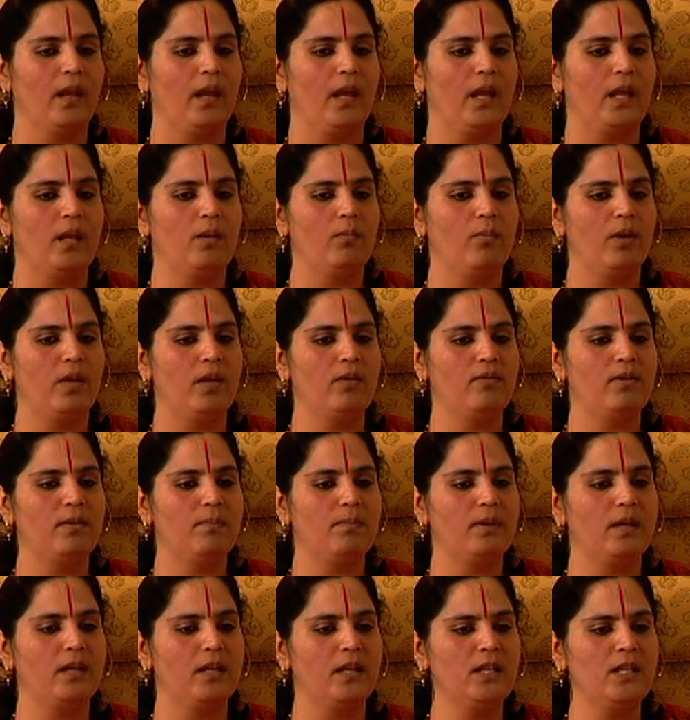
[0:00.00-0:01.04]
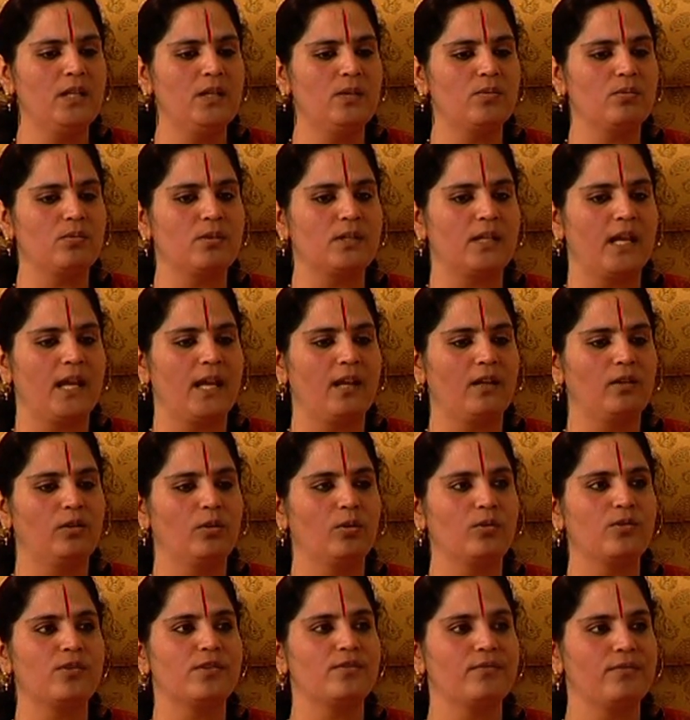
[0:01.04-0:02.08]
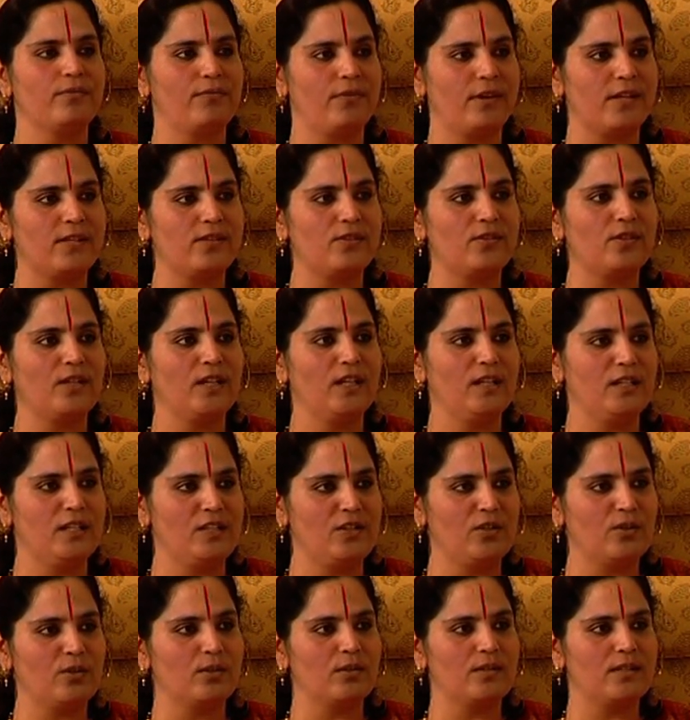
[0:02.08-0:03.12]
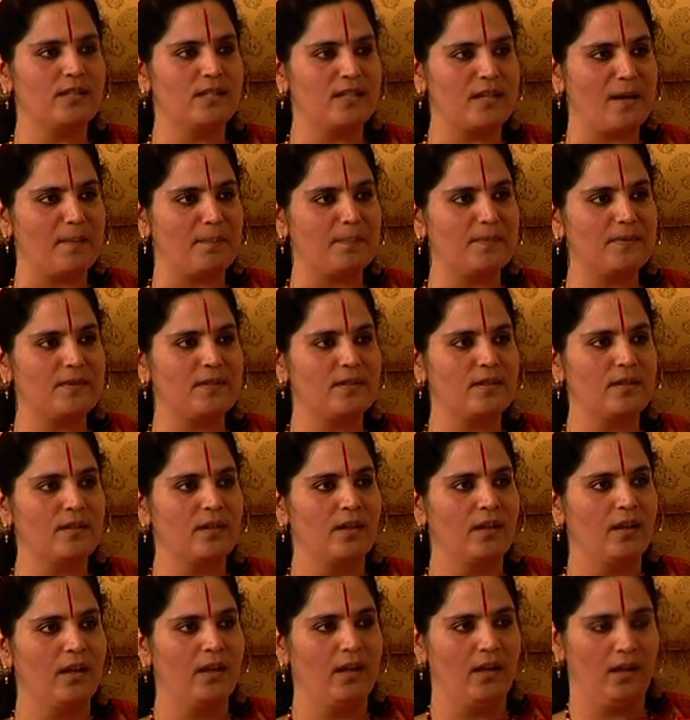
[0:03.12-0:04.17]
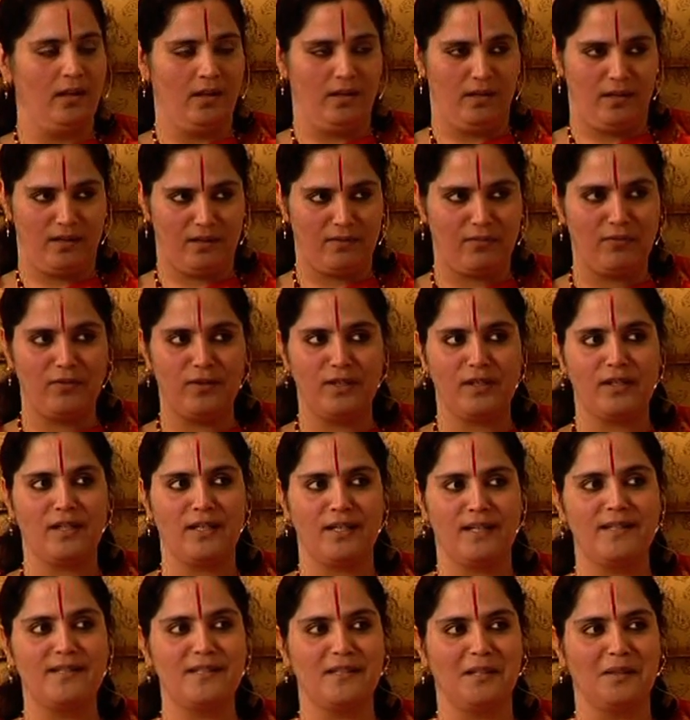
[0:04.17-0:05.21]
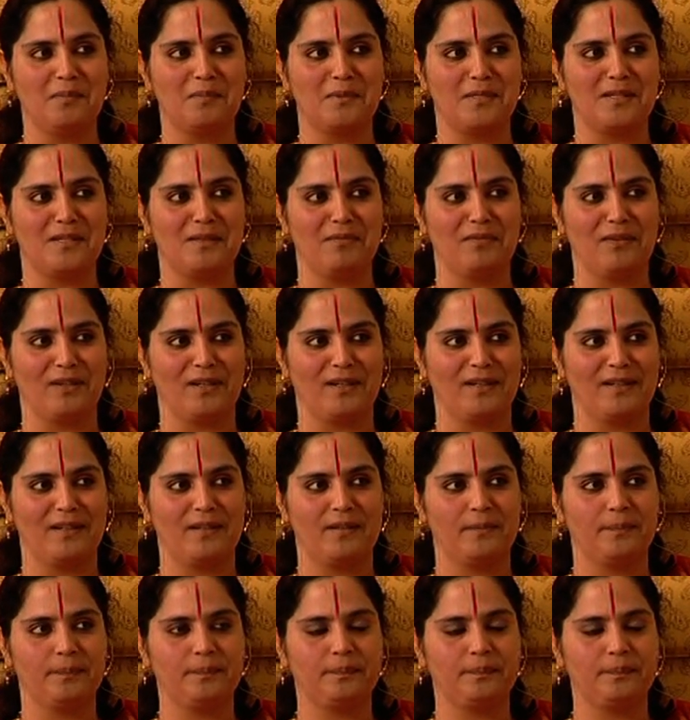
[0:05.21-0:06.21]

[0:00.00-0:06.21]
And when we begin to take those first initial steps, definitely it seems difficult.